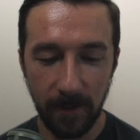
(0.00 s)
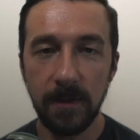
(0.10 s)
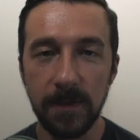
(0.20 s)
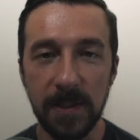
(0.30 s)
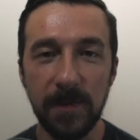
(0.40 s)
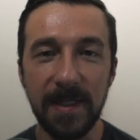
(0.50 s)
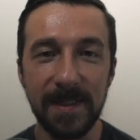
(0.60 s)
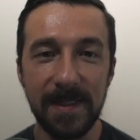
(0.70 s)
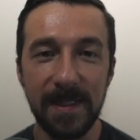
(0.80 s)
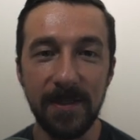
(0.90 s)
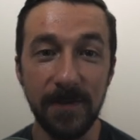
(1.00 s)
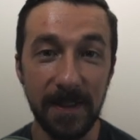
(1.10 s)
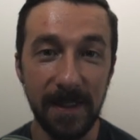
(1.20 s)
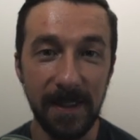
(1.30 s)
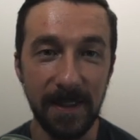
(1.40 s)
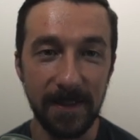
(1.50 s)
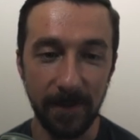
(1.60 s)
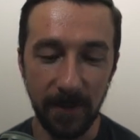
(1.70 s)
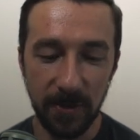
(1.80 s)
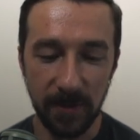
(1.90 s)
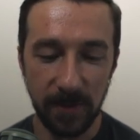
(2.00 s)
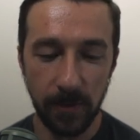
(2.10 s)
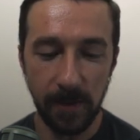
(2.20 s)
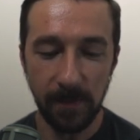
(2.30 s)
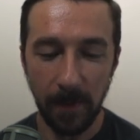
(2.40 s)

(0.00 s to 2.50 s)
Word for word: So as we can see using the installation screen,